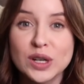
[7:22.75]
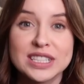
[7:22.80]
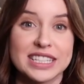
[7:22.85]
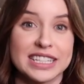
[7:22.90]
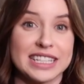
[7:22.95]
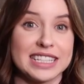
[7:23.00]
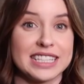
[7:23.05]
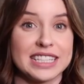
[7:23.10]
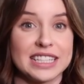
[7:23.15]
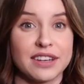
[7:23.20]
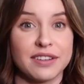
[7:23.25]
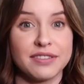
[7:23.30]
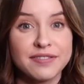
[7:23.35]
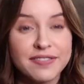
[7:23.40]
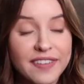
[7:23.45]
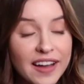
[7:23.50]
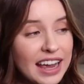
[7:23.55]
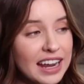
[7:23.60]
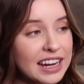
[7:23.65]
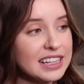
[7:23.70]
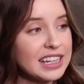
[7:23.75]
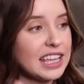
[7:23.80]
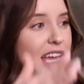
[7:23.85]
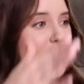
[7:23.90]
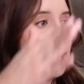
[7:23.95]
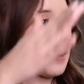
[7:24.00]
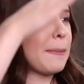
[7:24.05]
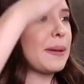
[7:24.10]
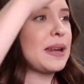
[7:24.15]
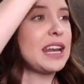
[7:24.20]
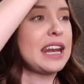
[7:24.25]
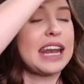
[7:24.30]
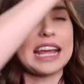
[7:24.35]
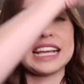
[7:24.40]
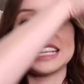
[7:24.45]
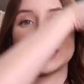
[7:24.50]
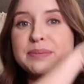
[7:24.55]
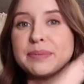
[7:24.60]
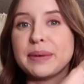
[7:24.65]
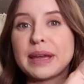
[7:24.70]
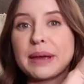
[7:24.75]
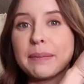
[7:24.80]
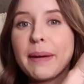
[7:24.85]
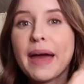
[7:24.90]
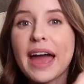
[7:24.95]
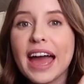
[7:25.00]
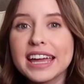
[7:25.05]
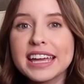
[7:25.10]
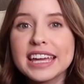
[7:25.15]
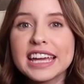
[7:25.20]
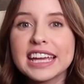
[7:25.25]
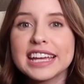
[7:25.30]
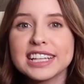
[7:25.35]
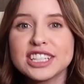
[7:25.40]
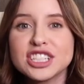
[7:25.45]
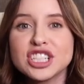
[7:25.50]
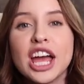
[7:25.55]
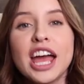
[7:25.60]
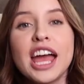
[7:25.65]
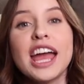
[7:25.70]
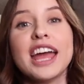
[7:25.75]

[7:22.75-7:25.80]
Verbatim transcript: It's easy to find. They come in a nice big package.